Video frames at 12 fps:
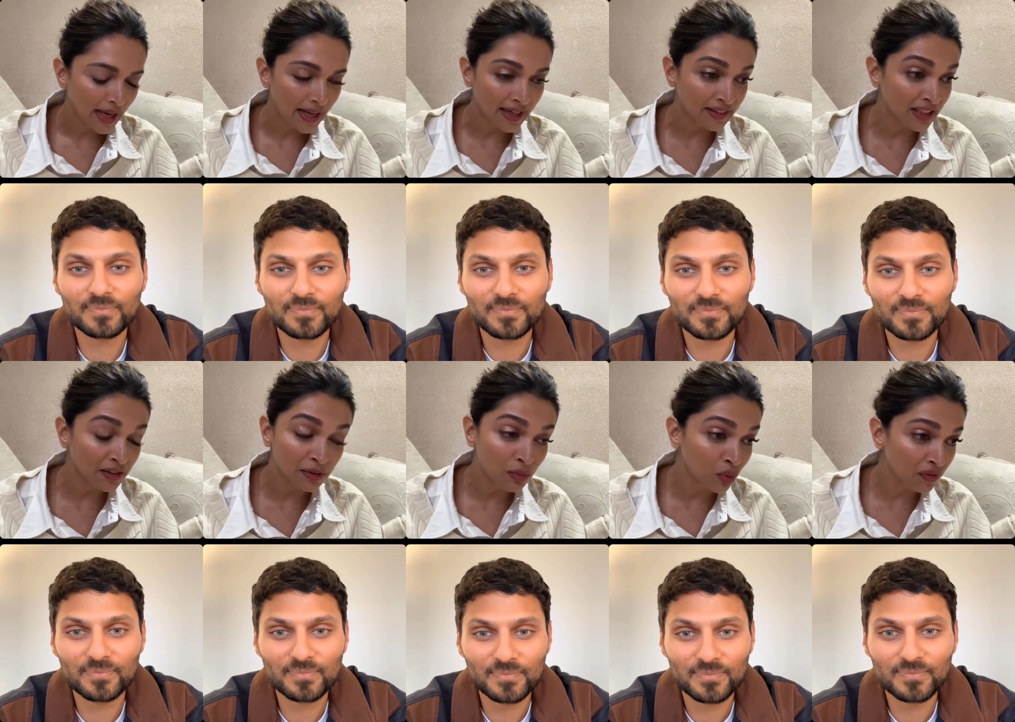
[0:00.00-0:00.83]
Speaker 1: and I think
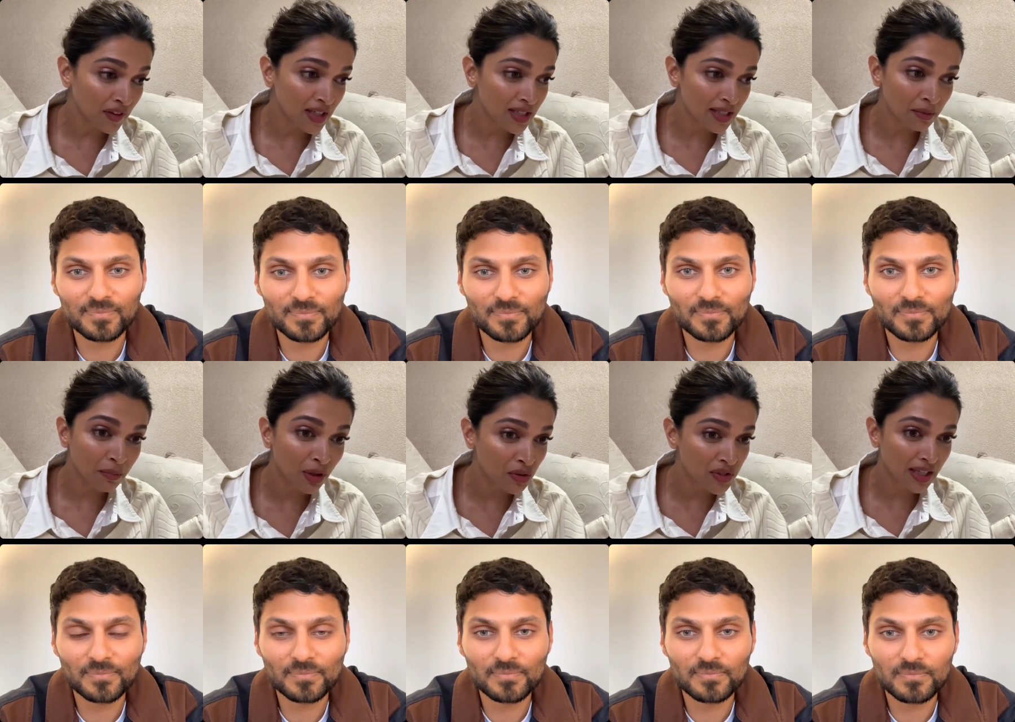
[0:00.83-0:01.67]
the movies and
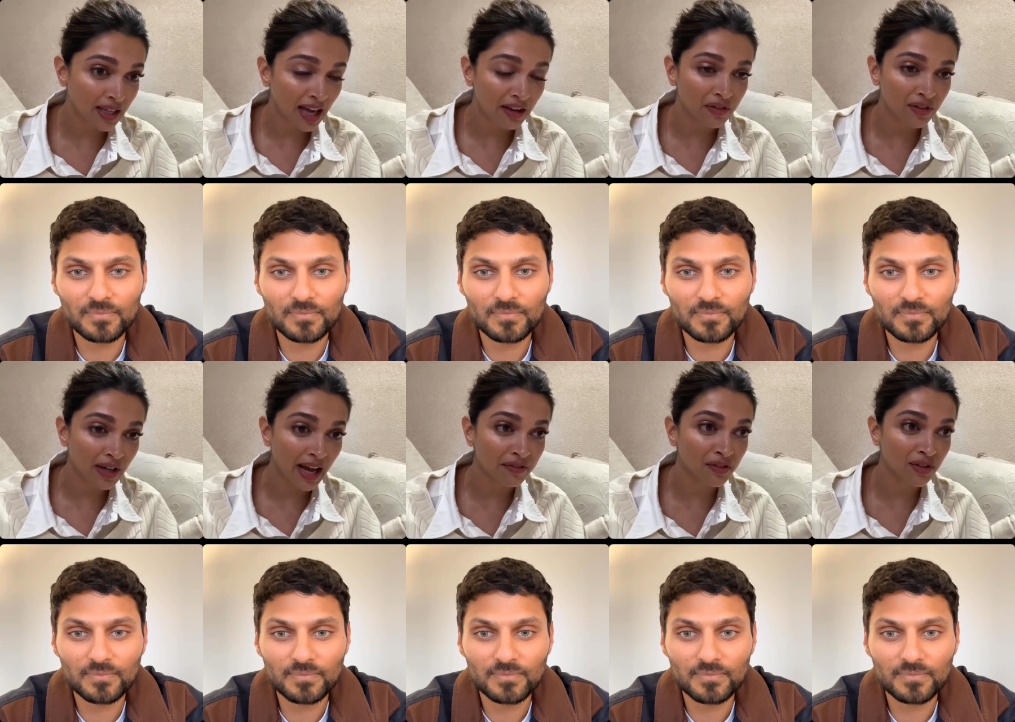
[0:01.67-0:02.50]
music have a
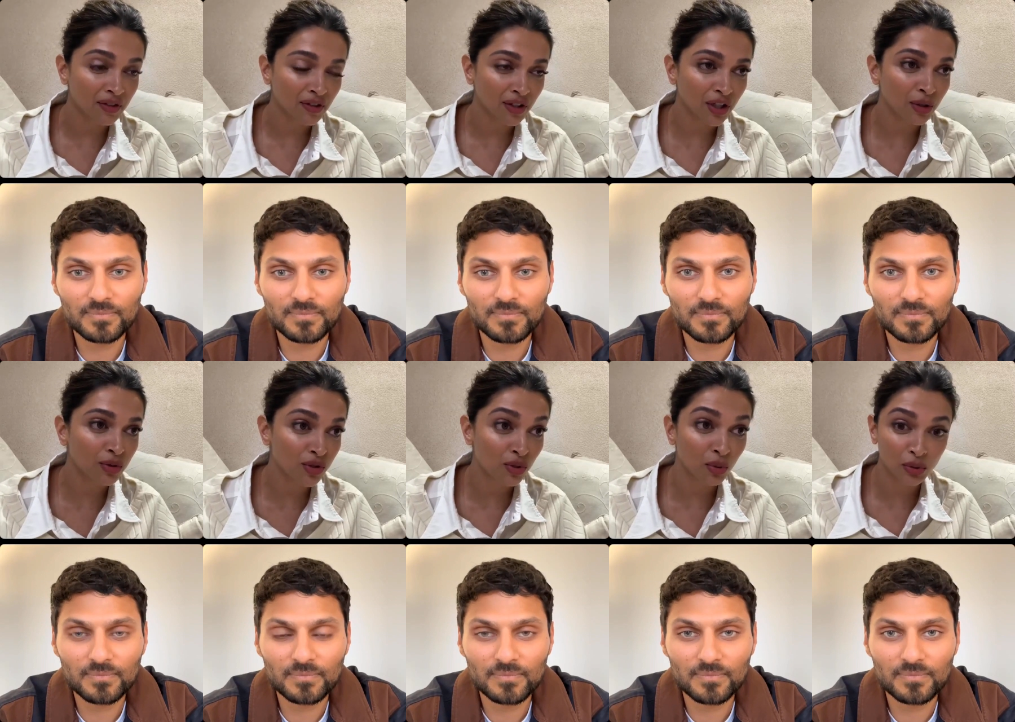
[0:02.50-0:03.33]
have a
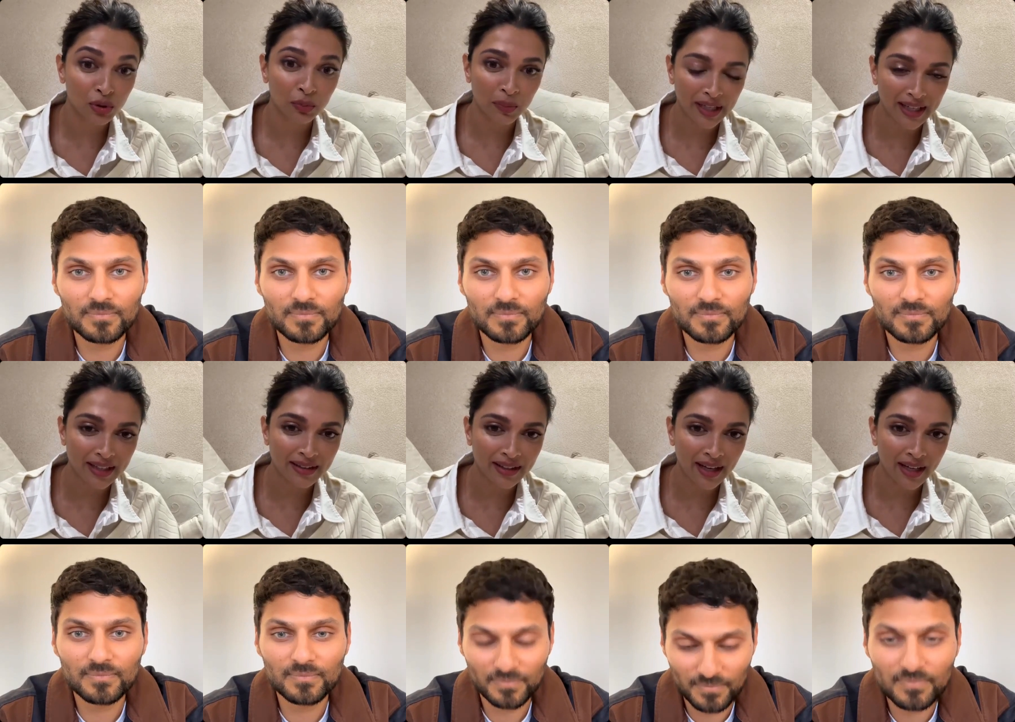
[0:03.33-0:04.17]
huge role to play
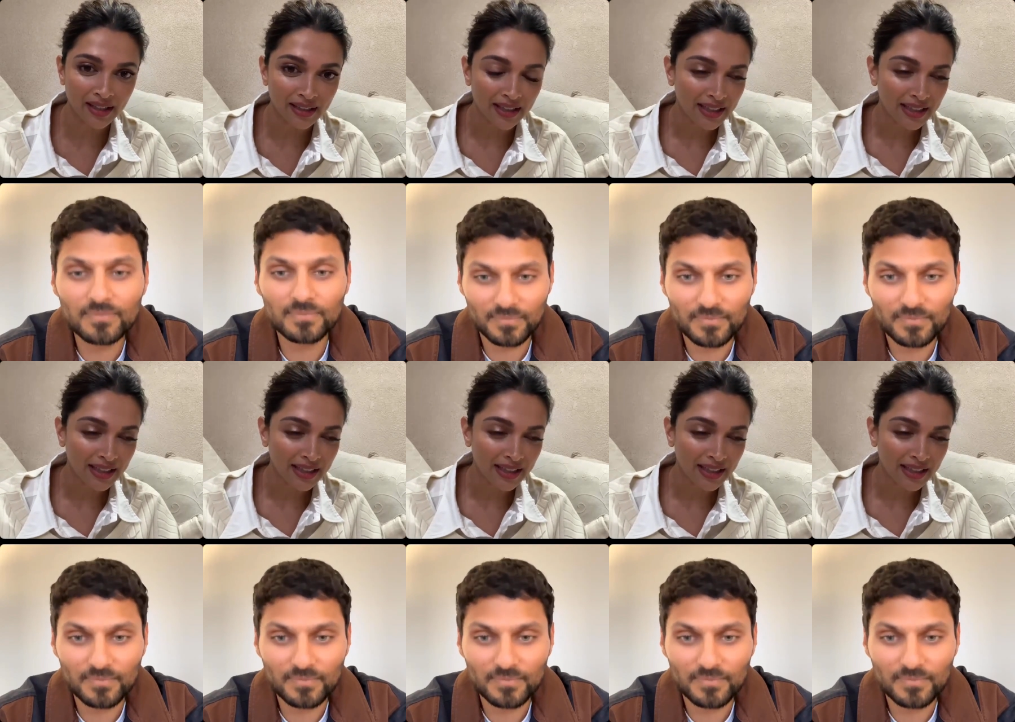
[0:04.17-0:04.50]
in that.